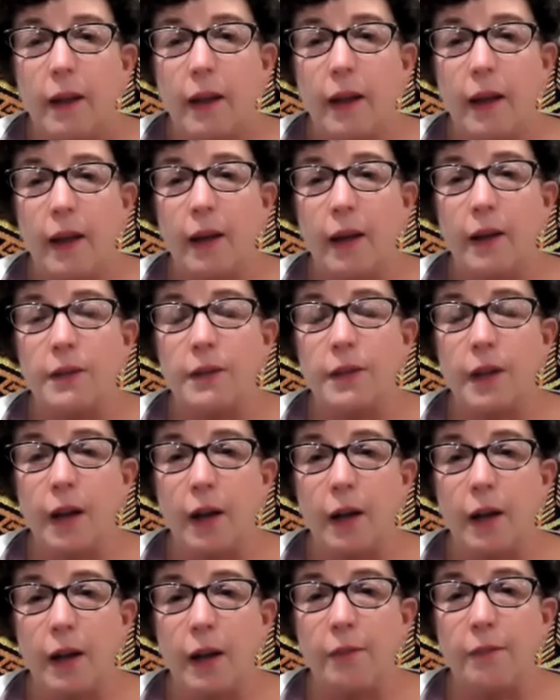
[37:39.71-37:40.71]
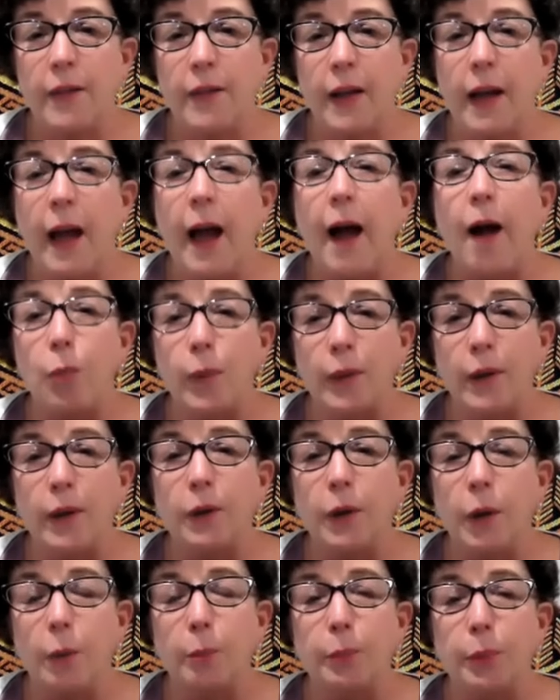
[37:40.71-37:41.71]
and then how are we
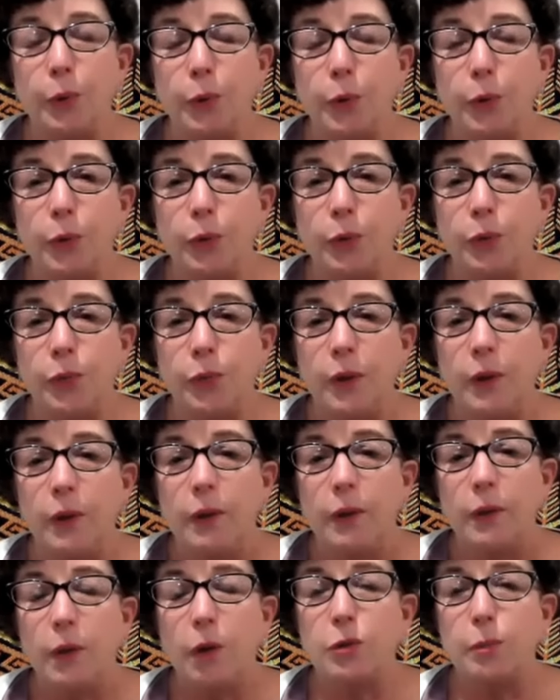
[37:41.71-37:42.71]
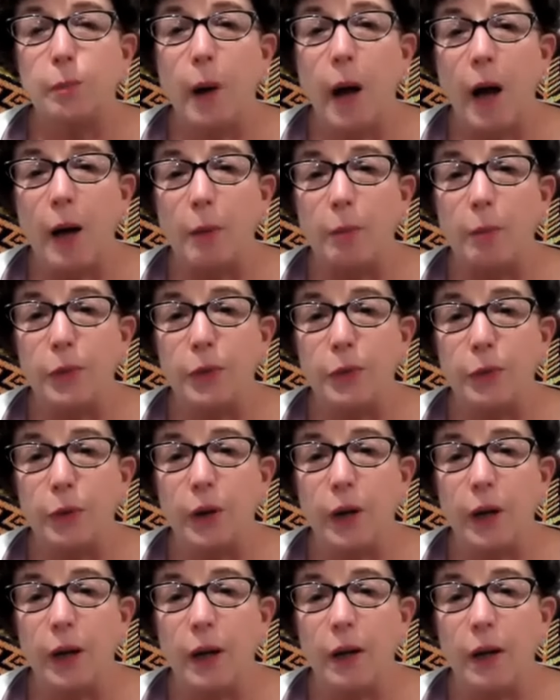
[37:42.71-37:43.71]
going to improve those bottom
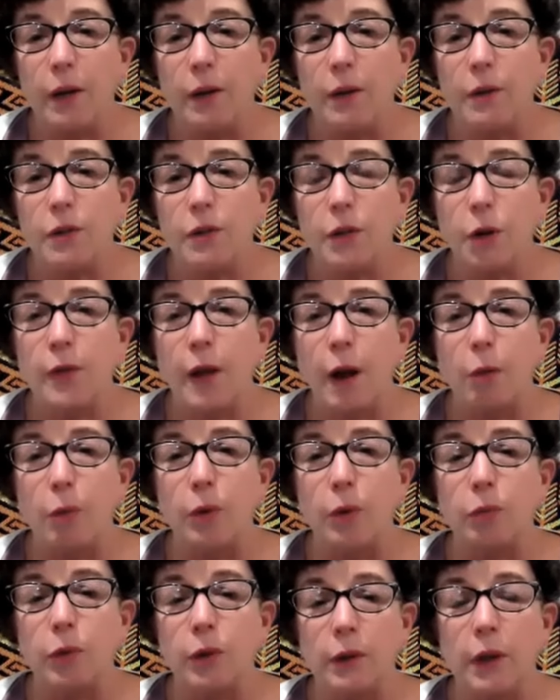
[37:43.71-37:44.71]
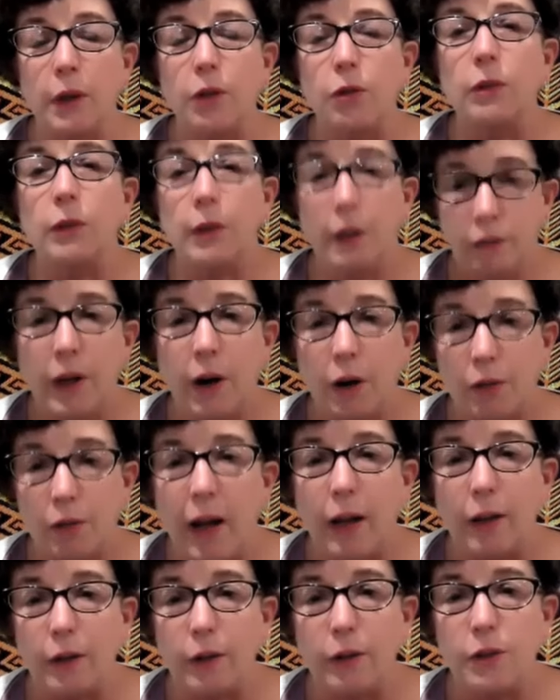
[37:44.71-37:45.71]
3 so that we're really living our
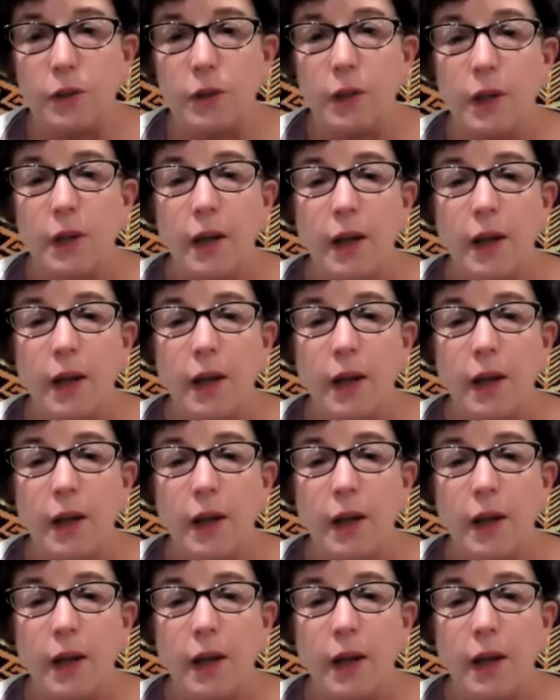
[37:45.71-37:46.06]
values.